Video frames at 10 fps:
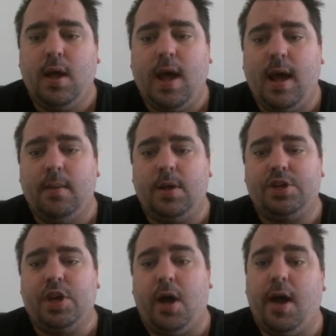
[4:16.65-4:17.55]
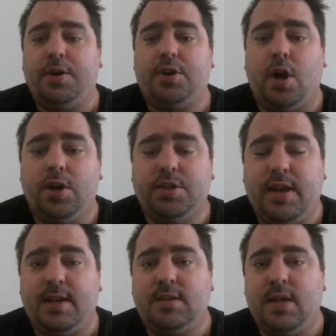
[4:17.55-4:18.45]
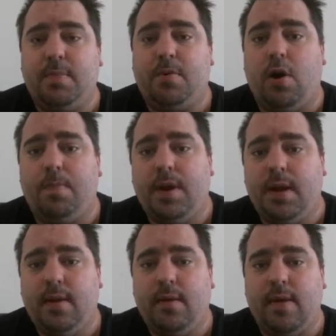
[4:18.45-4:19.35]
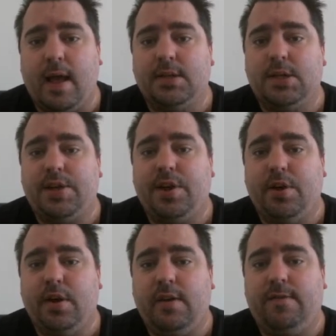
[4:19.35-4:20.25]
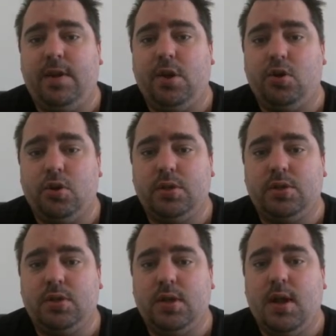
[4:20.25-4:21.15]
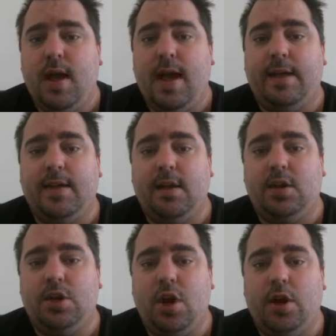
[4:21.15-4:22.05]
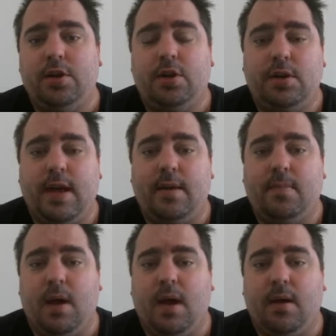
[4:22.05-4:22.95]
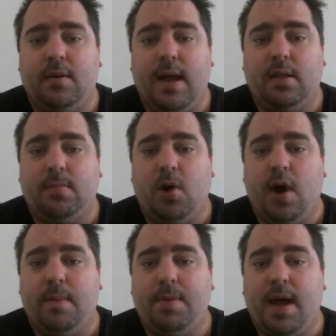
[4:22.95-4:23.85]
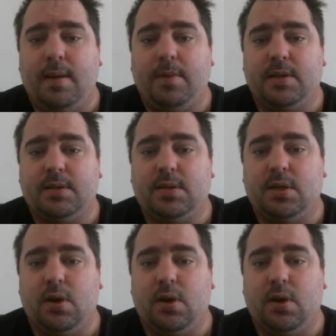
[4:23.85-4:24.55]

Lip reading: A charge goes against their property as security for yours, and then you don't get LMI payments.